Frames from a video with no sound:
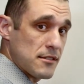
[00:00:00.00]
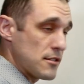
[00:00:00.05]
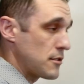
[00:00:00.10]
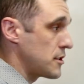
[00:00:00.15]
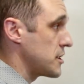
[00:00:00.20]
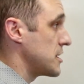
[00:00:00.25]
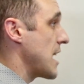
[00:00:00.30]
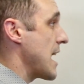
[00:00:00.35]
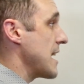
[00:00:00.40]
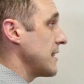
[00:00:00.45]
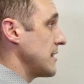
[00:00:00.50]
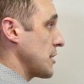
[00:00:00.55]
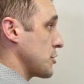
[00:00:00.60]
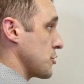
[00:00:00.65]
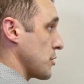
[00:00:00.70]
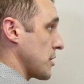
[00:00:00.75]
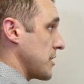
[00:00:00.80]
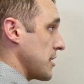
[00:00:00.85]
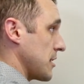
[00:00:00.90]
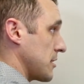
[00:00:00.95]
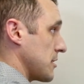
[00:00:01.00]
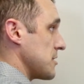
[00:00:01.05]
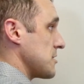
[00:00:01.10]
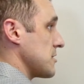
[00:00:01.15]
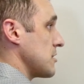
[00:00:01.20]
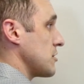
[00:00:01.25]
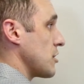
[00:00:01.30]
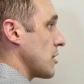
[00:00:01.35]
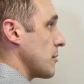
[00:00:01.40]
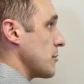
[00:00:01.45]
So the dielectric thickness
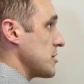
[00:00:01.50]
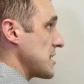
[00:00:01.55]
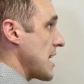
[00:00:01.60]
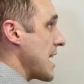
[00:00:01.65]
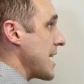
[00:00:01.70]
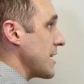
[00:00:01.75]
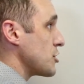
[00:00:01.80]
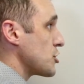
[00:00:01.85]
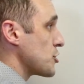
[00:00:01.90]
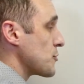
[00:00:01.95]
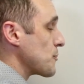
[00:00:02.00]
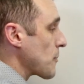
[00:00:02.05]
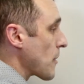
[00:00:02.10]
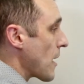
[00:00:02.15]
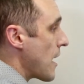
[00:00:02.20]
determines H.